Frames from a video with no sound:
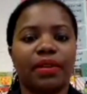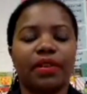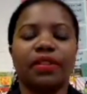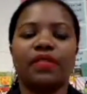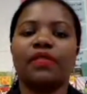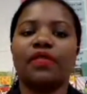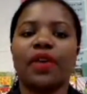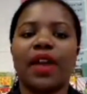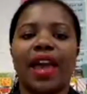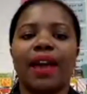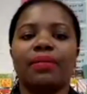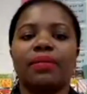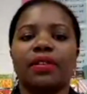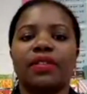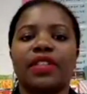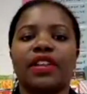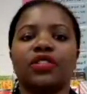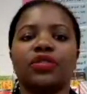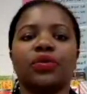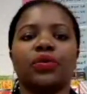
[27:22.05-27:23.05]
the vocabulary
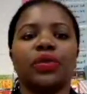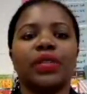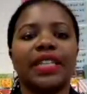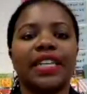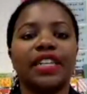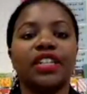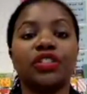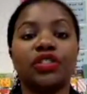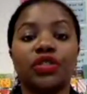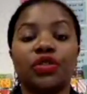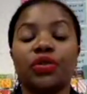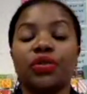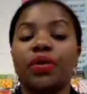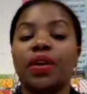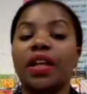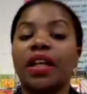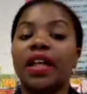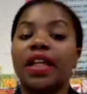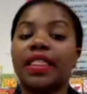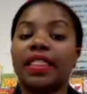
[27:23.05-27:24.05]
that's related to
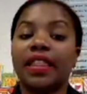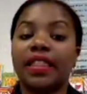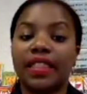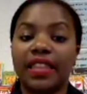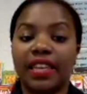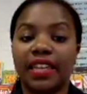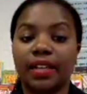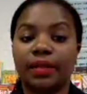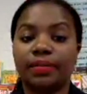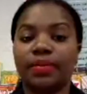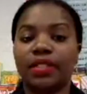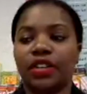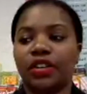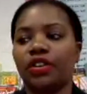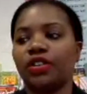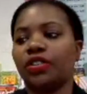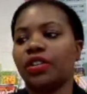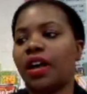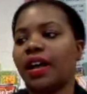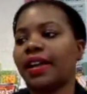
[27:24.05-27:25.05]
the themes that you're
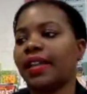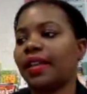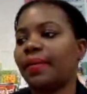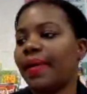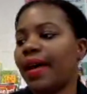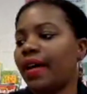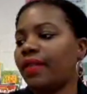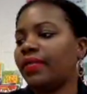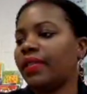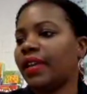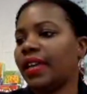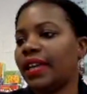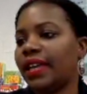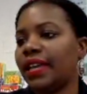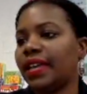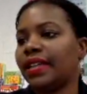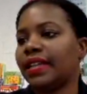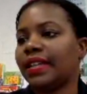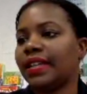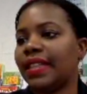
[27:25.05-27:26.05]
talking about
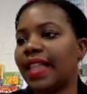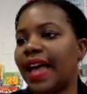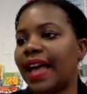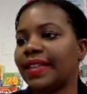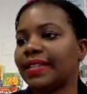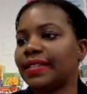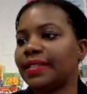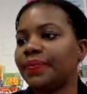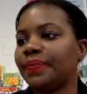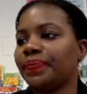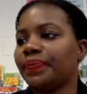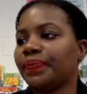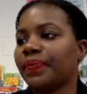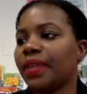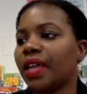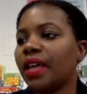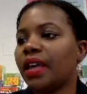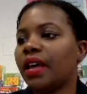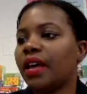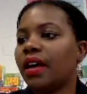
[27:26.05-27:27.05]
in class.
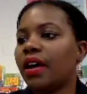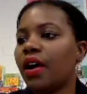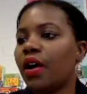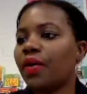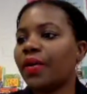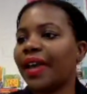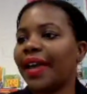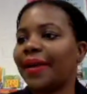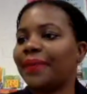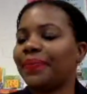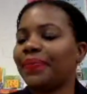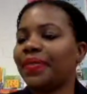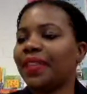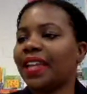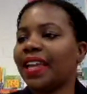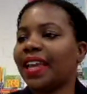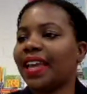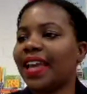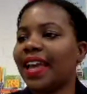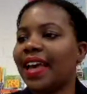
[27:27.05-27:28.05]
Okay,
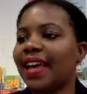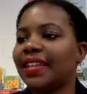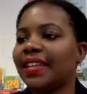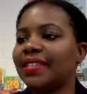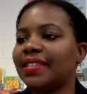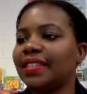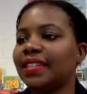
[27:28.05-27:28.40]
and